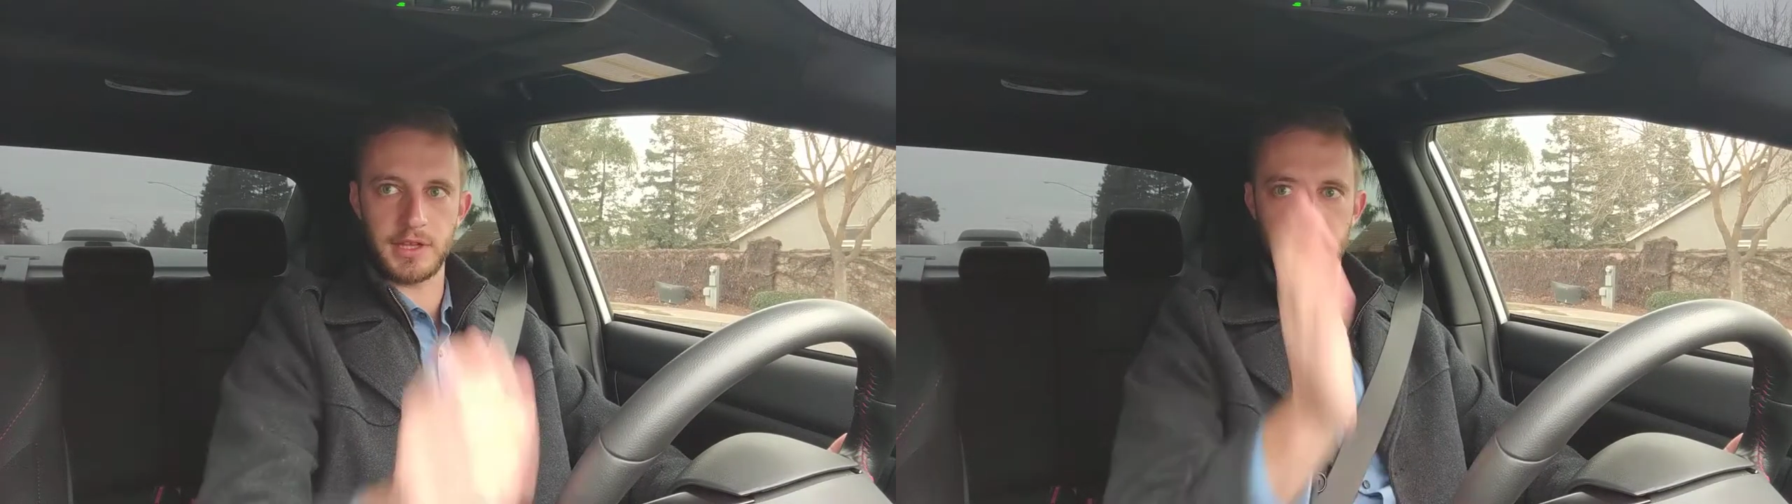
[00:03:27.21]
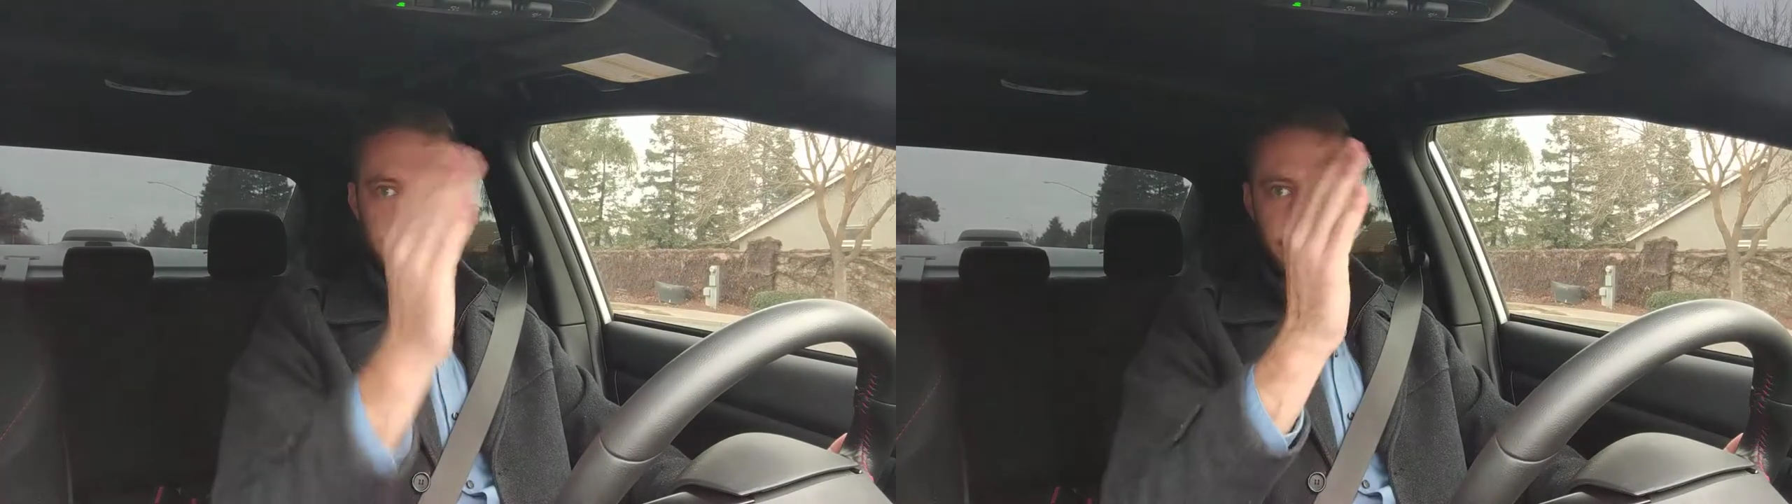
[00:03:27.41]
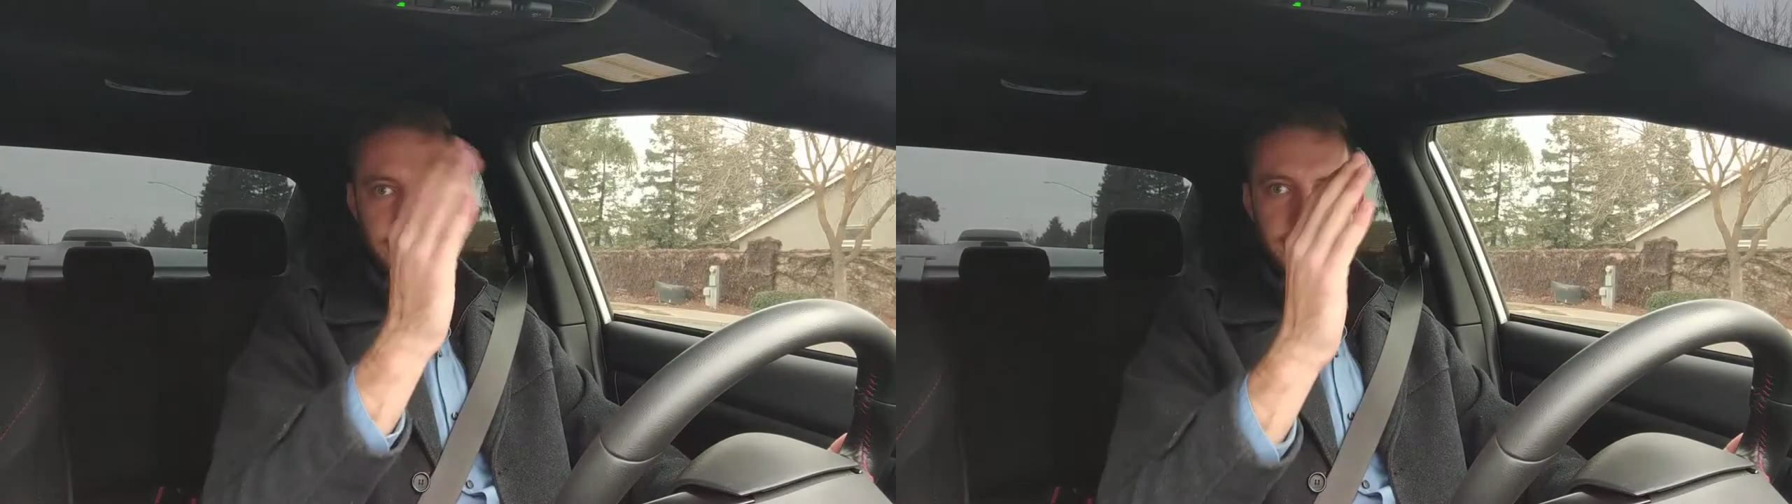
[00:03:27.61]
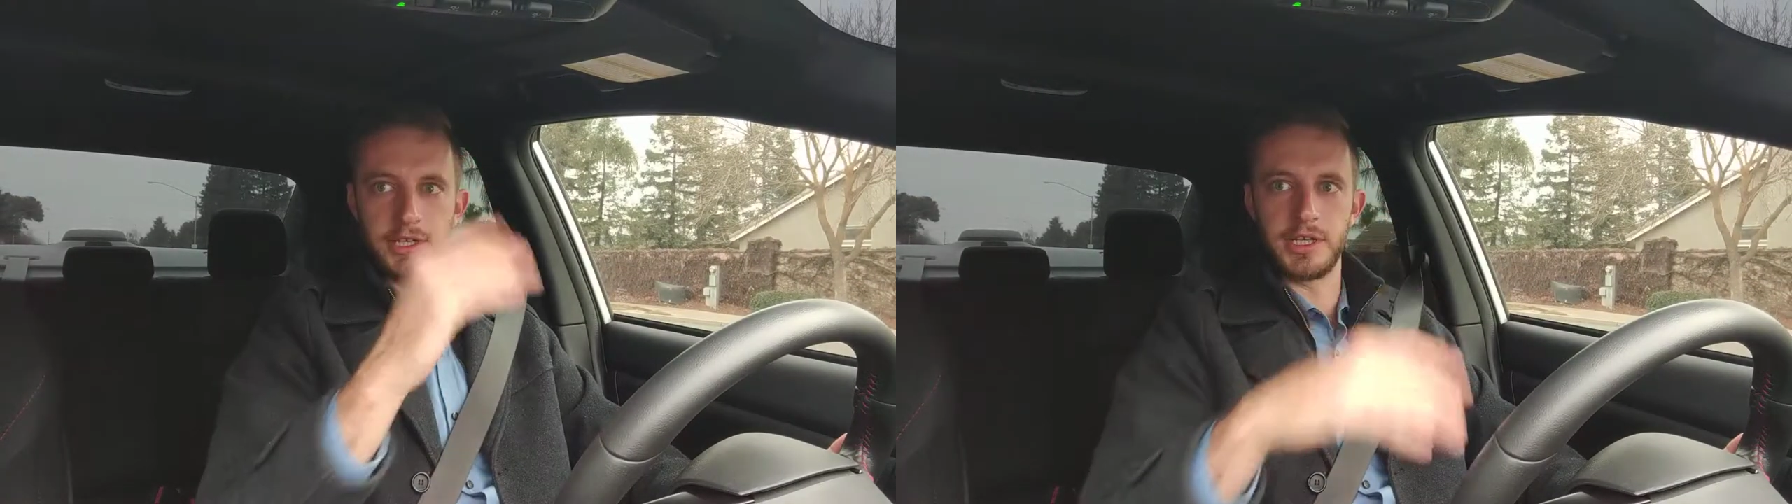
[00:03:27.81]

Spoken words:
So